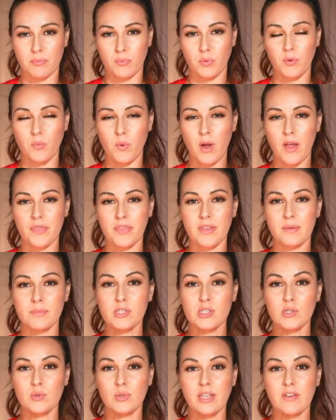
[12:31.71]
We want them
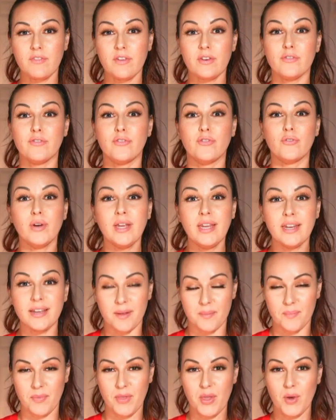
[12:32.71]
to live in
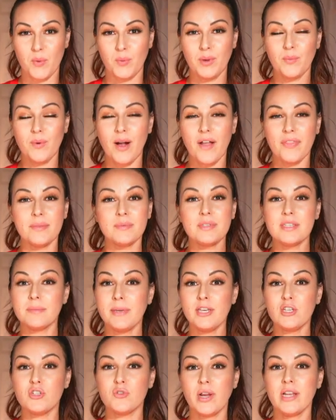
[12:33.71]
freedom. We want them to
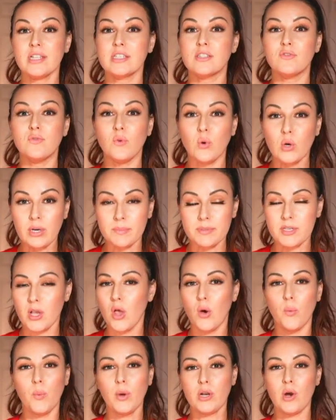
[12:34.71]
be transformed.
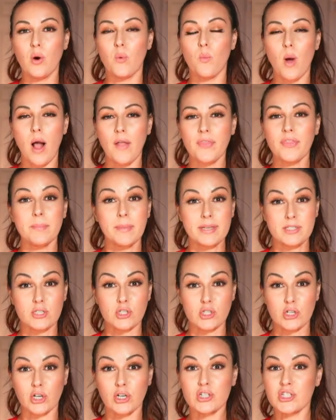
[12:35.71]
We don't want them as a
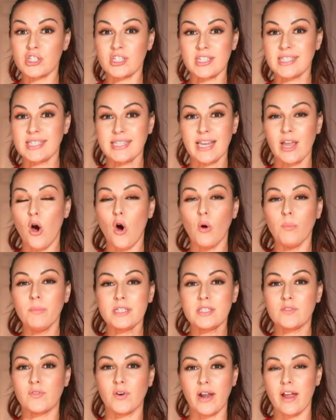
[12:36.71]
church to stay
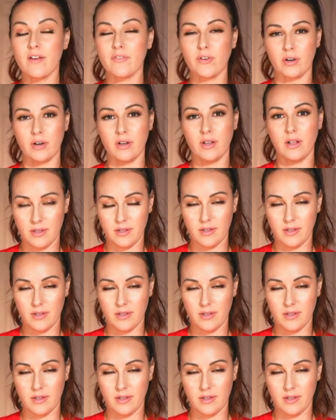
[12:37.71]
homeless forever.